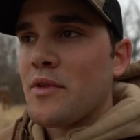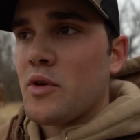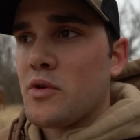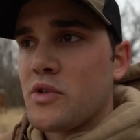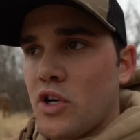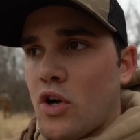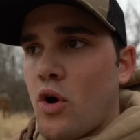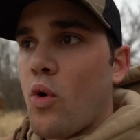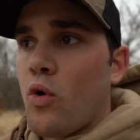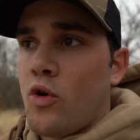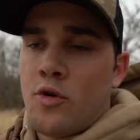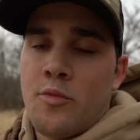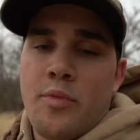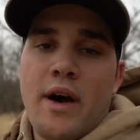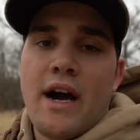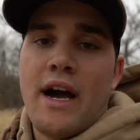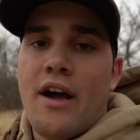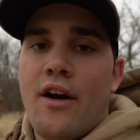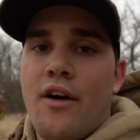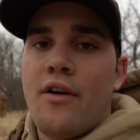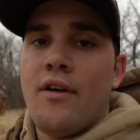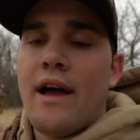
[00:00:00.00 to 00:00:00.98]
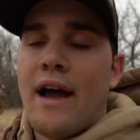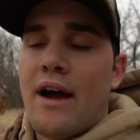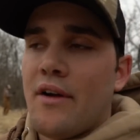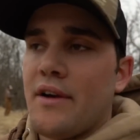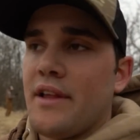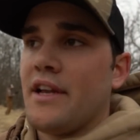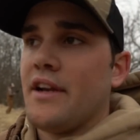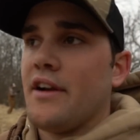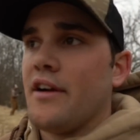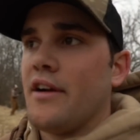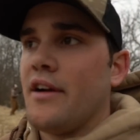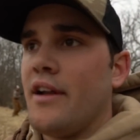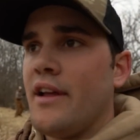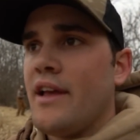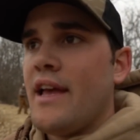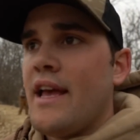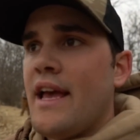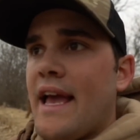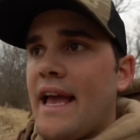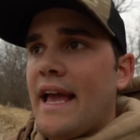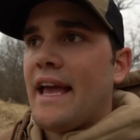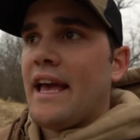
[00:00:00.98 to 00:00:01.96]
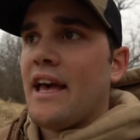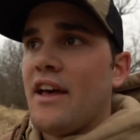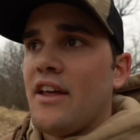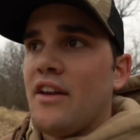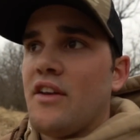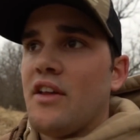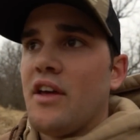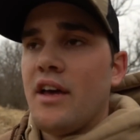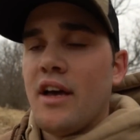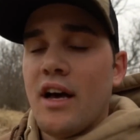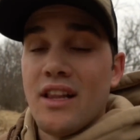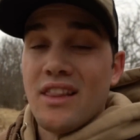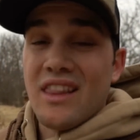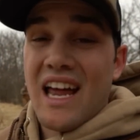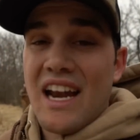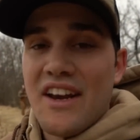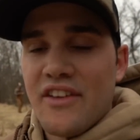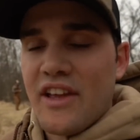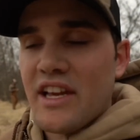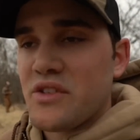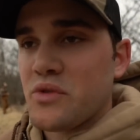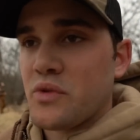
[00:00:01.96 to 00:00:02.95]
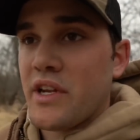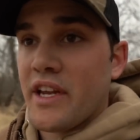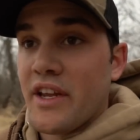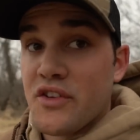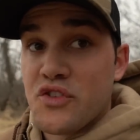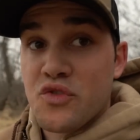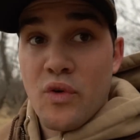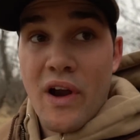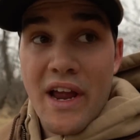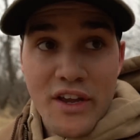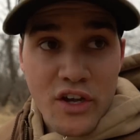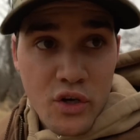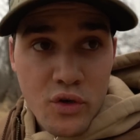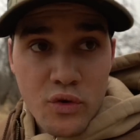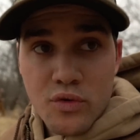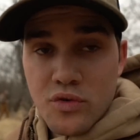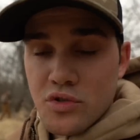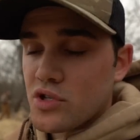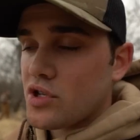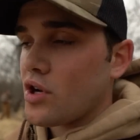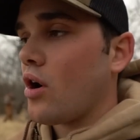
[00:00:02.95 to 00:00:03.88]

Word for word: there was a corn pile out here and a lot of you guys were saying it's raccoons.